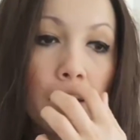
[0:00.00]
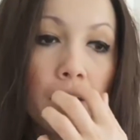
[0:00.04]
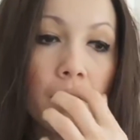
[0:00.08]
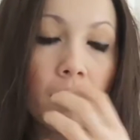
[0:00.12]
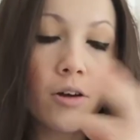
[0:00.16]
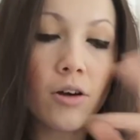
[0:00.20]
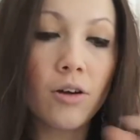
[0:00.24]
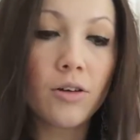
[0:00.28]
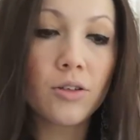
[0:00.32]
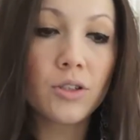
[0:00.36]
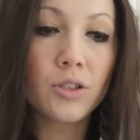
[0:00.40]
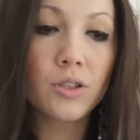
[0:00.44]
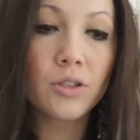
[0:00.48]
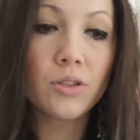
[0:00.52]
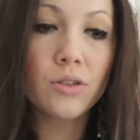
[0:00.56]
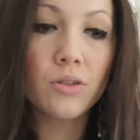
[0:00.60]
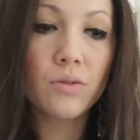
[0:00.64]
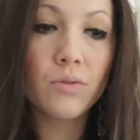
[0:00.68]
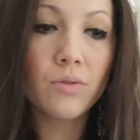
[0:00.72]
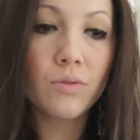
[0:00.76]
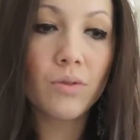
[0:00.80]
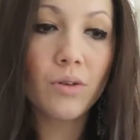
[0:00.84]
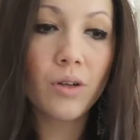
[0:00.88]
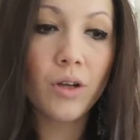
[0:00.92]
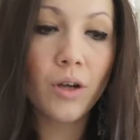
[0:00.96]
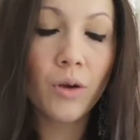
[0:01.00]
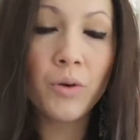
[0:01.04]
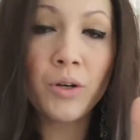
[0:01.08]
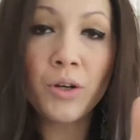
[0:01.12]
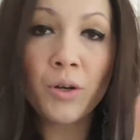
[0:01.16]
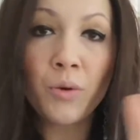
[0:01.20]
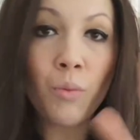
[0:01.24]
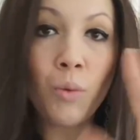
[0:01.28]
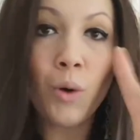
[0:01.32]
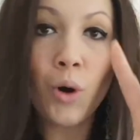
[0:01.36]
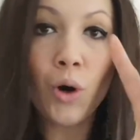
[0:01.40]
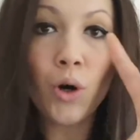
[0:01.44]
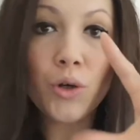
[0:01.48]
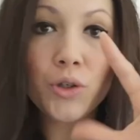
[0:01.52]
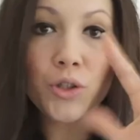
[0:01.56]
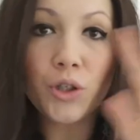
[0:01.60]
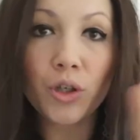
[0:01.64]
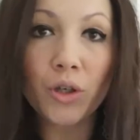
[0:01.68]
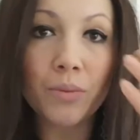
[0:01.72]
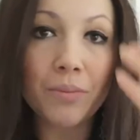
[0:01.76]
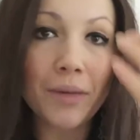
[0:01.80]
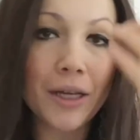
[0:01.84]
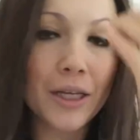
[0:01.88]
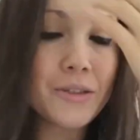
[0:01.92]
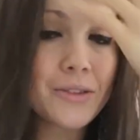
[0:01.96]
got an award
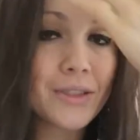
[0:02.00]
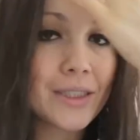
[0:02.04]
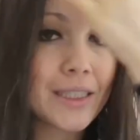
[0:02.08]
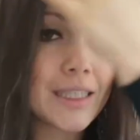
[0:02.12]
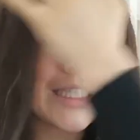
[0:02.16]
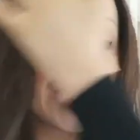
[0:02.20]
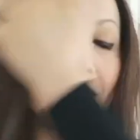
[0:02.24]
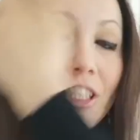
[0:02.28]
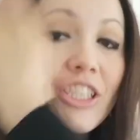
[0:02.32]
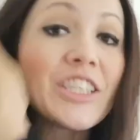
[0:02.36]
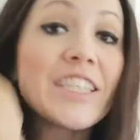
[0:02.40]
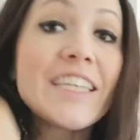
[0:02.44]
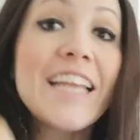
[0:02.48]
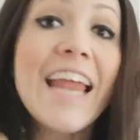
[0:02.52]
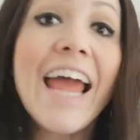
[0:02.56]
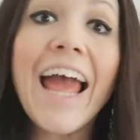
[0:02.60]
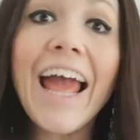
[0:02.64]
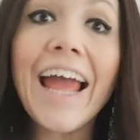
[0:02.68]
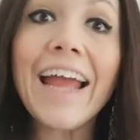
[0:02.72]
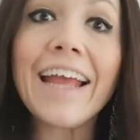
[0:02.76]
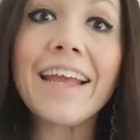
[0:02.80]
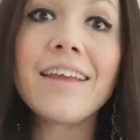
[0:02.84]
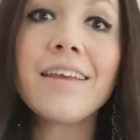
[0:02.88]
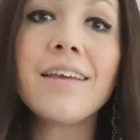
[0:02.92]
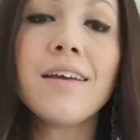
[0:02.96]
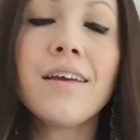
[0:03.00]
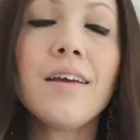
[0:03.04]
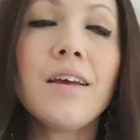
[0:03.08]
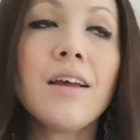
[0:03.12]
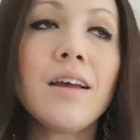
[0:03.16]
almost each day.